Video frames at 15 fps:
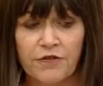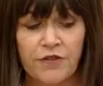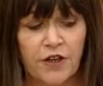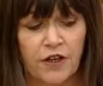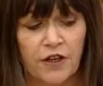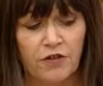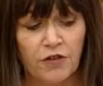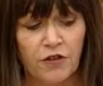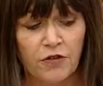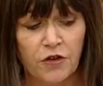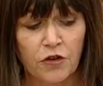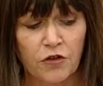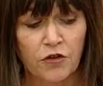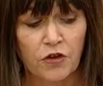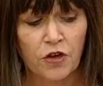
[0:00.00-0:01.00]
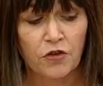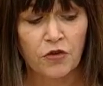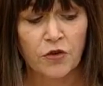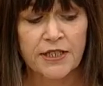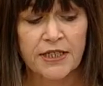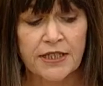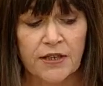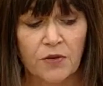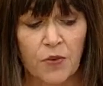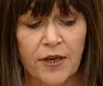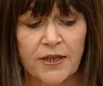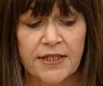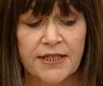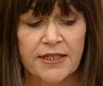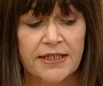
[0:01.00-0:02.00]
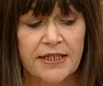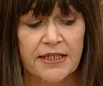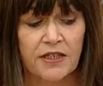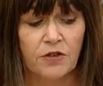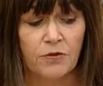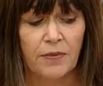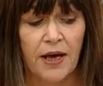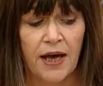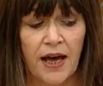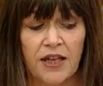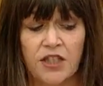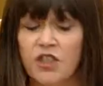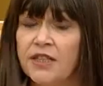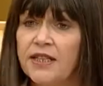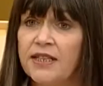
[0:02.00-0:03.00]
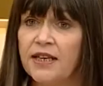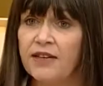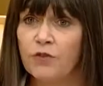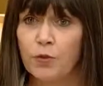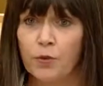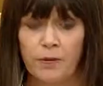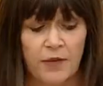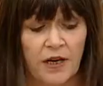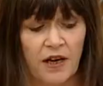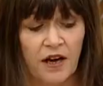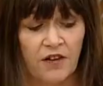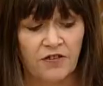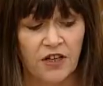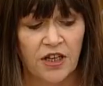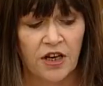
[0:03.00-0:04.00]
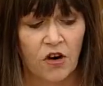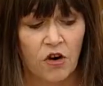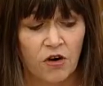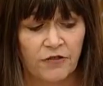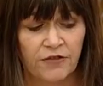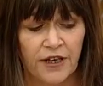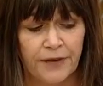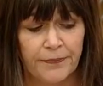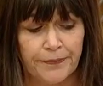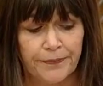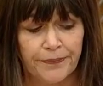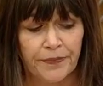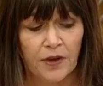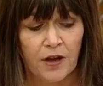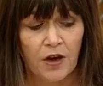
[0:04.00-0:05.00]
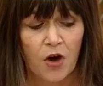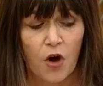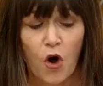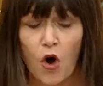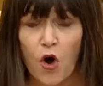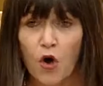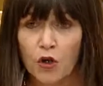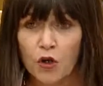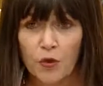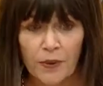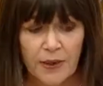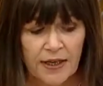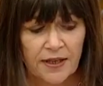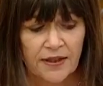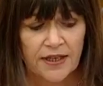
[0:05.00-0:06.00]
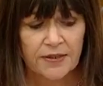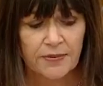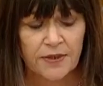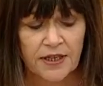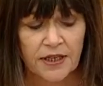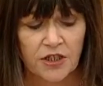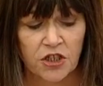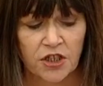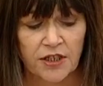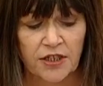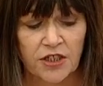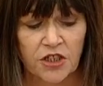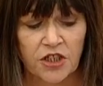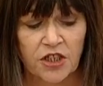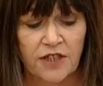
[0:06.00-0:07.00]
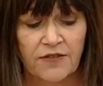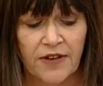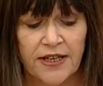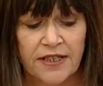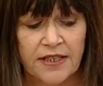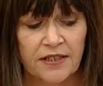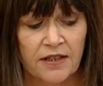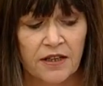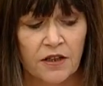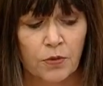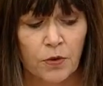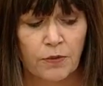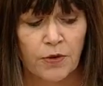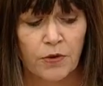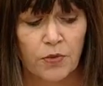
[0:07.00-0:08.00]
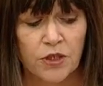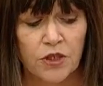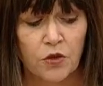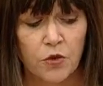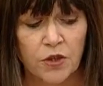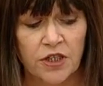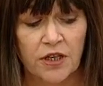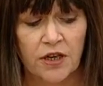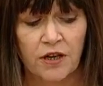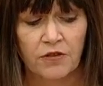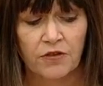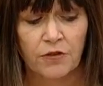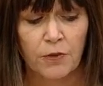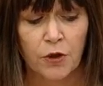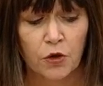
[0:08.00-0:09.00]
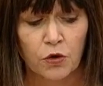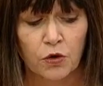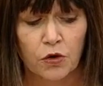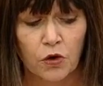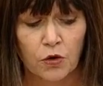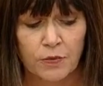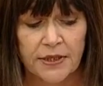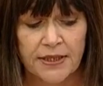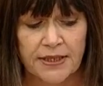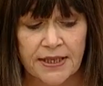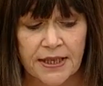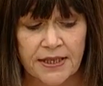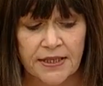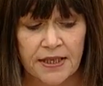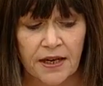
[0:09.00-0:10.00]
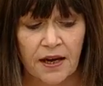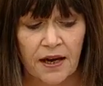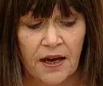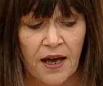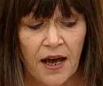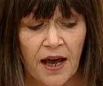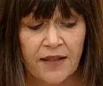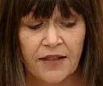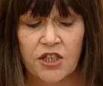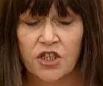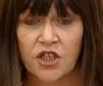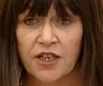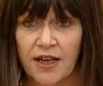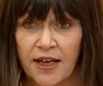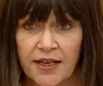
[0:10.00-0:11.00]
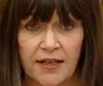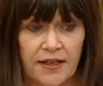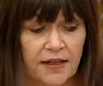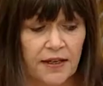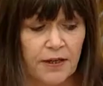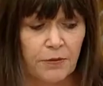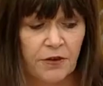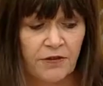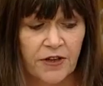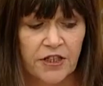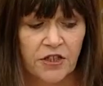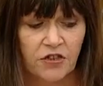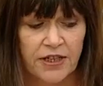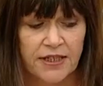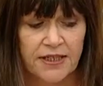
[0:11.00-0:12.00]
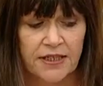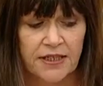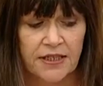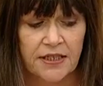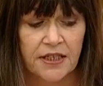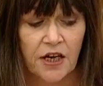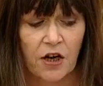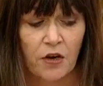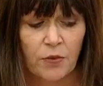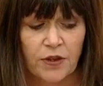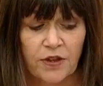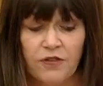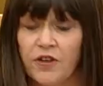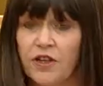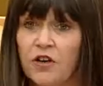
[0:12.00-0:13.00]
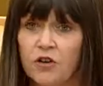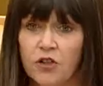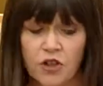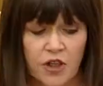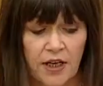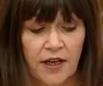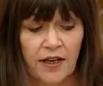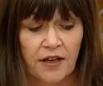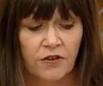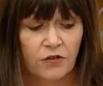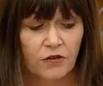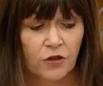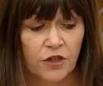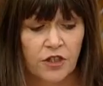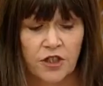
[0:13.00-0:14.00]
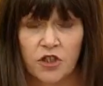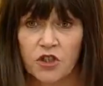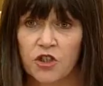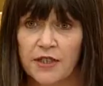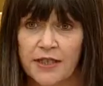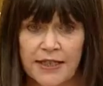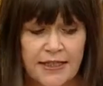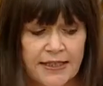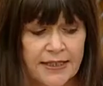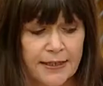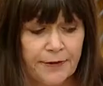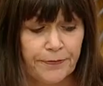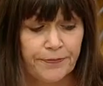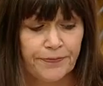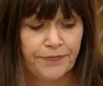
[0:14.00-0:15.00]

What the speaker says: of the review noted that whilst in the tea room, Angeline gave a woman a free coffee. On querying this with Angeline, she advised her that the woman was known to her from a local homeless centre and that she regularly provides residents with a free hot drink and food should they need it.